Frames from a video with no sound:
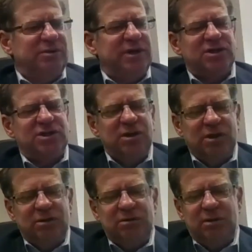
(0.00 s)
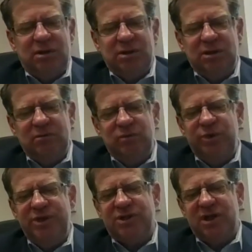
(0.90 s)
unrest, no. Um,
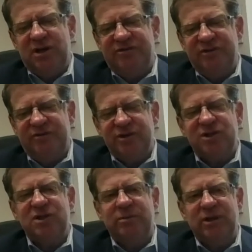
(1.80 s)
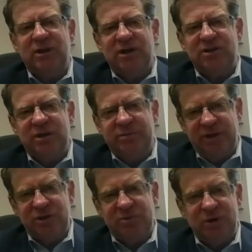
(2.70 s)
we saw for the first time in a long time
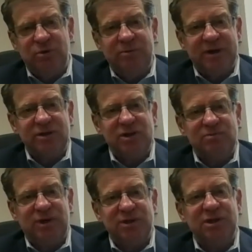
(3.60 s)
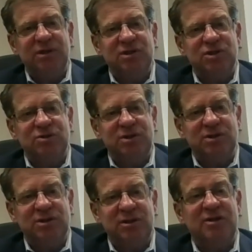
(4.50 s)
English speaking Quebecers marching in the
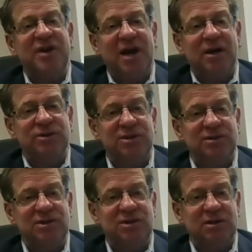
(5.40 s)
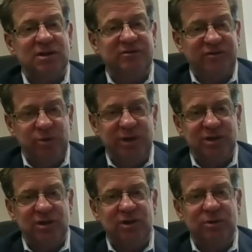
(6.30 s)
streets in the thousands uh, a few
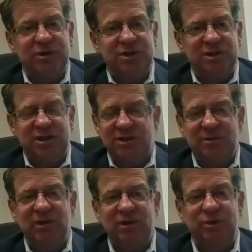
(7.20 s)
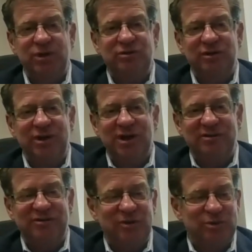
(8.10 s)
weeks ago, which is not something we do very
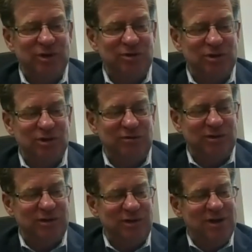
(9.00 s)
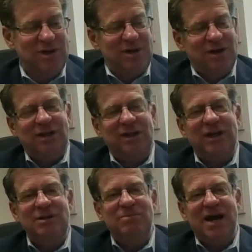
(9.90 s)
often. We're usually very uh,
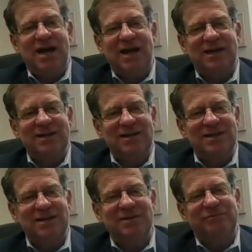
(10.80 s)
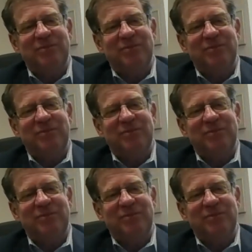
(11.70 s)
laid back and uh,